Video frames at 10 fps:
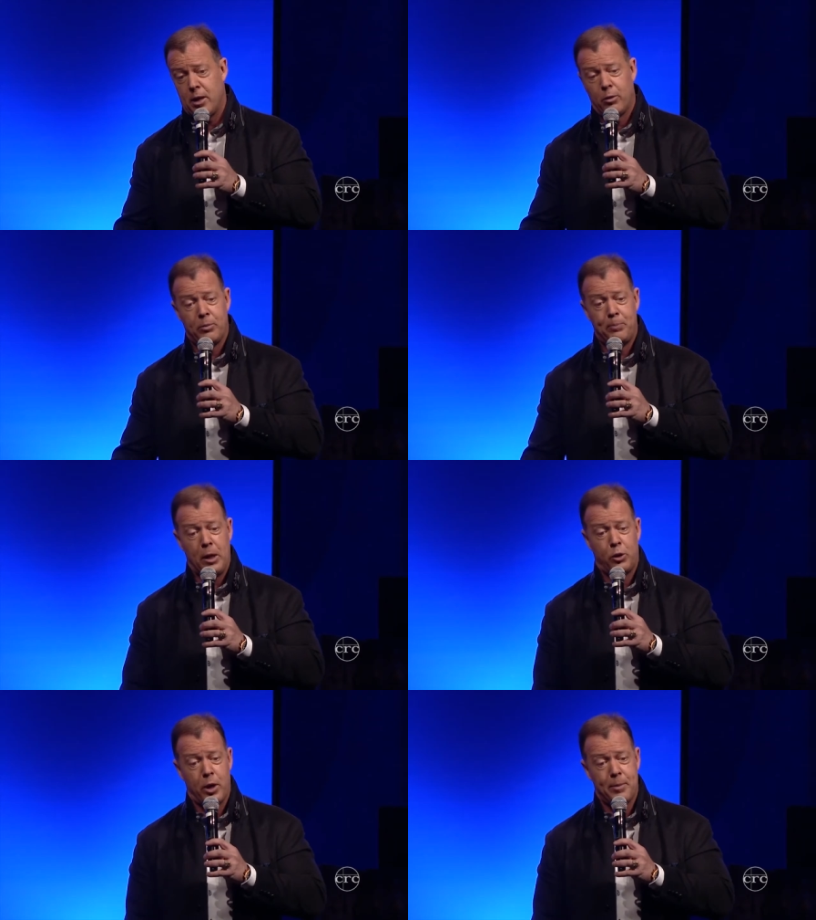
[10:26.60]
uh,
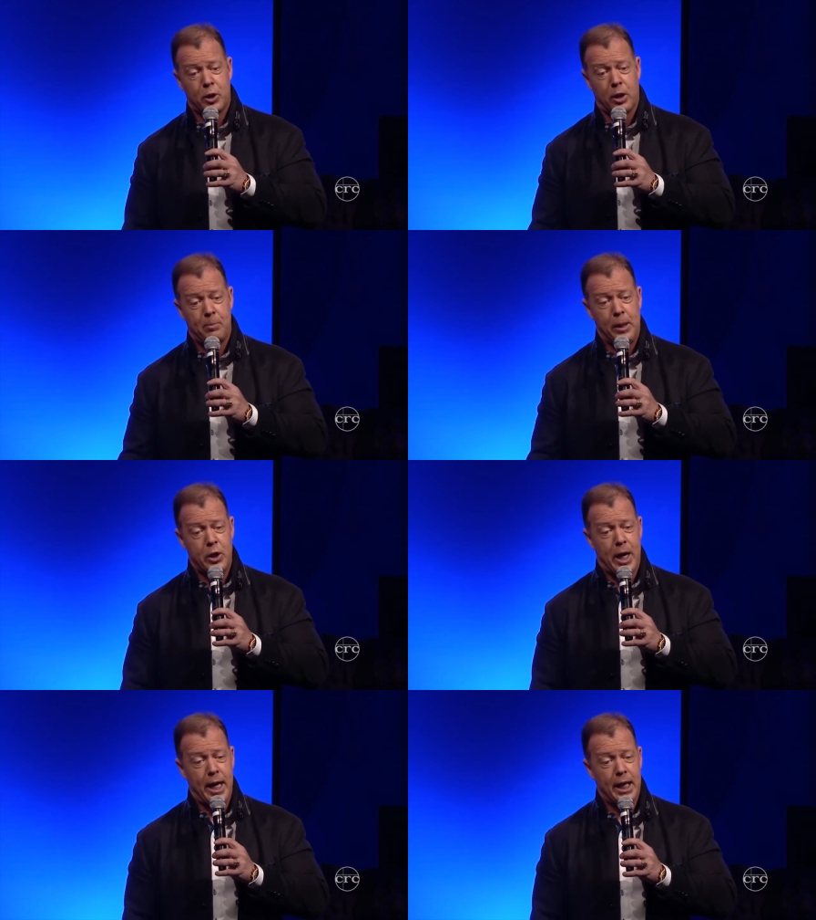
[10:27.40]
tournaments on the
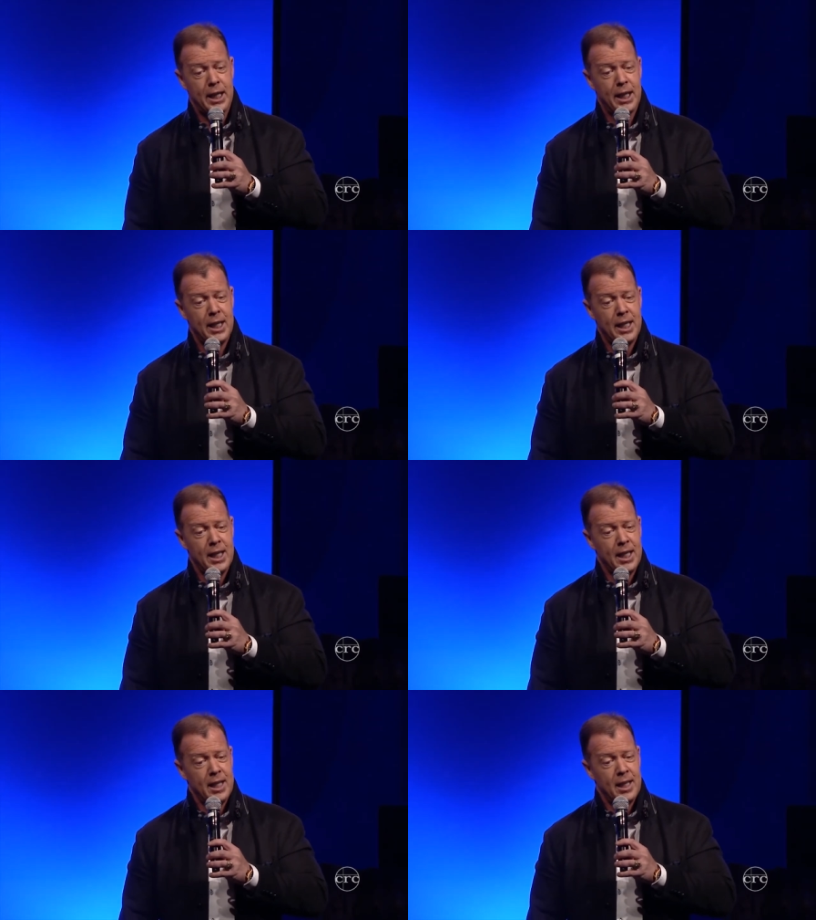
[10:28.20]
PGA.
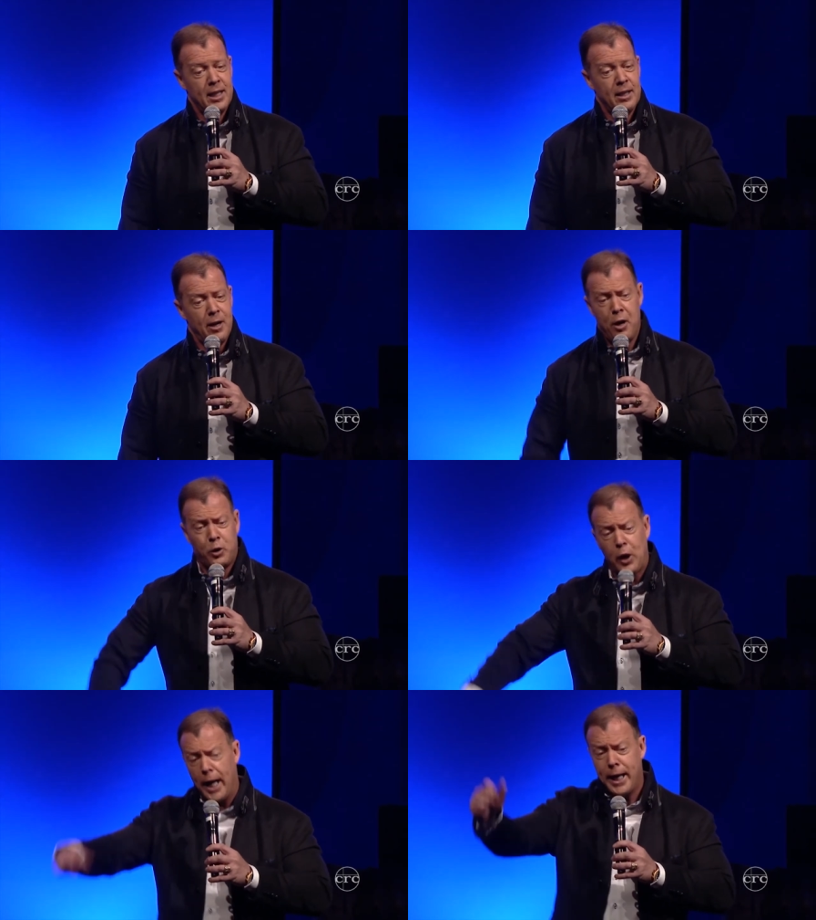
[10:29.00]
Oh,
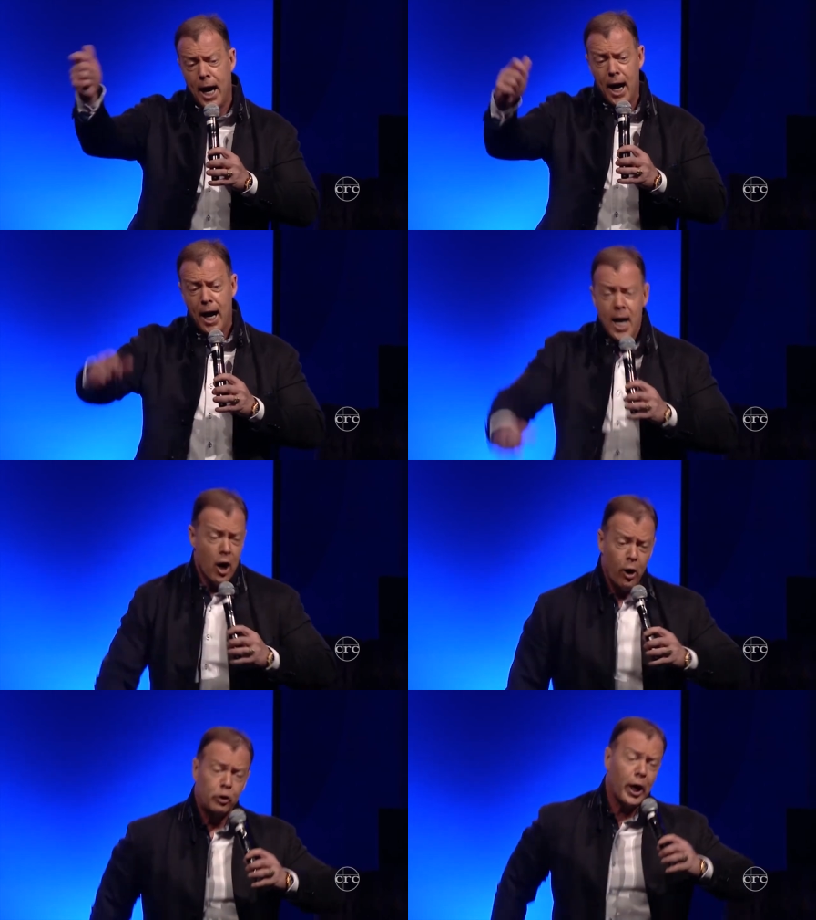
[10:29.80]
Tiger,
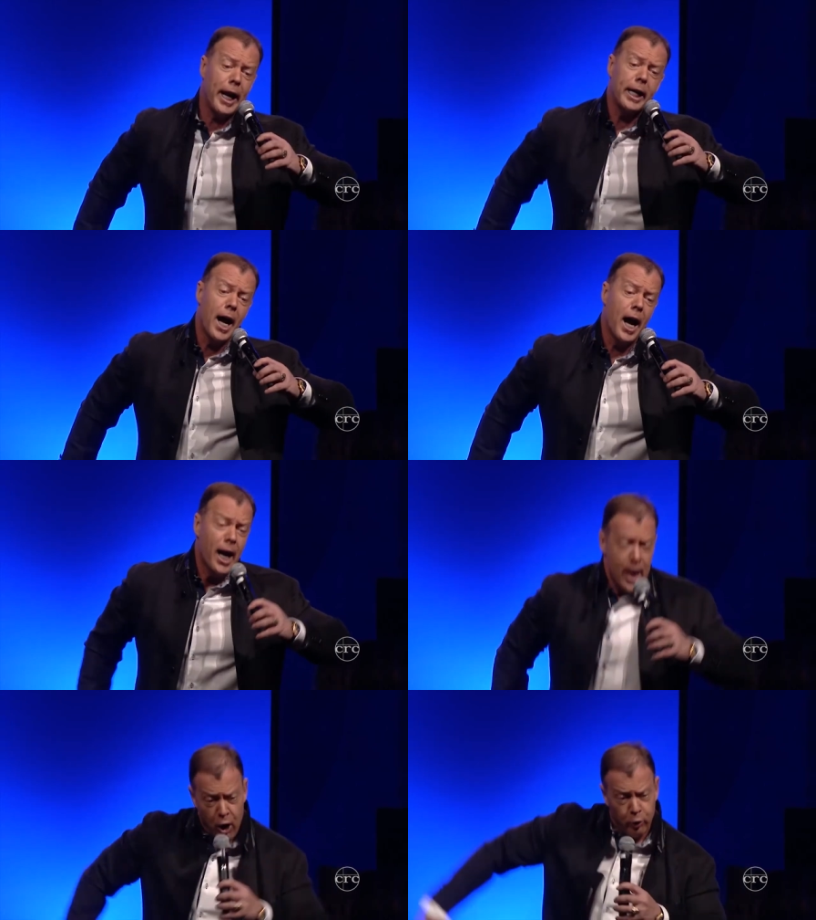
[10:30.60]
oh, Tiger,
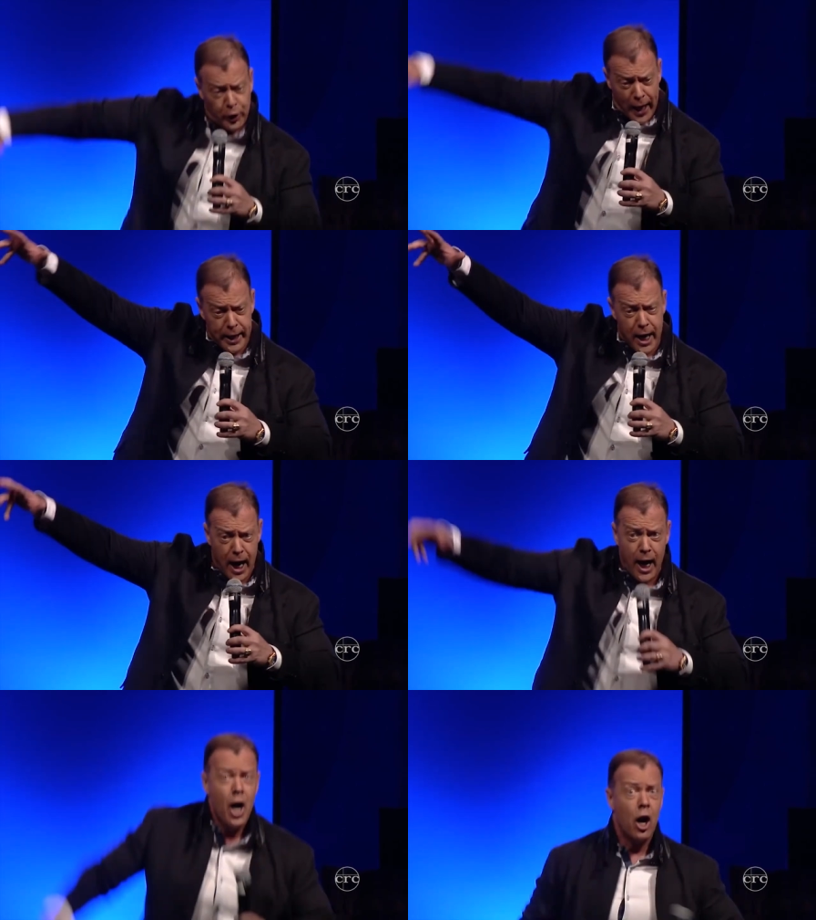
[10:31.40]
oh, Tiger,